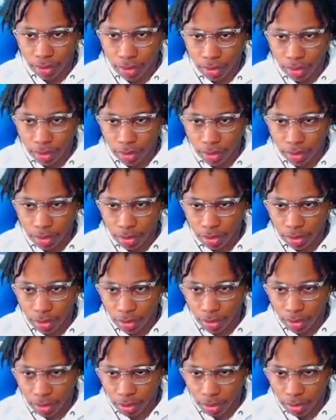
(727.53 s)

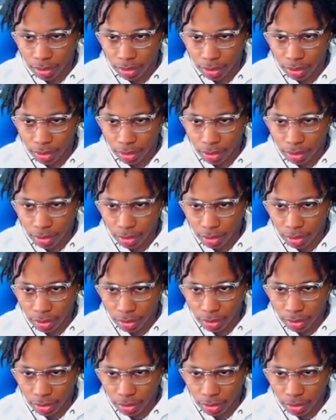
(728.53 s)
[no speech]